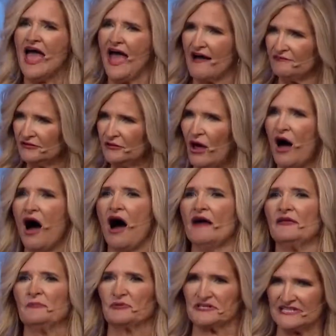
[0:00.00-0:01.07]
have a law
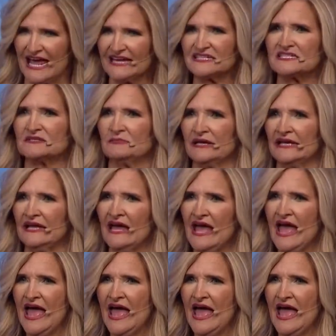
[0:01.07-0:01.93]
that protects me.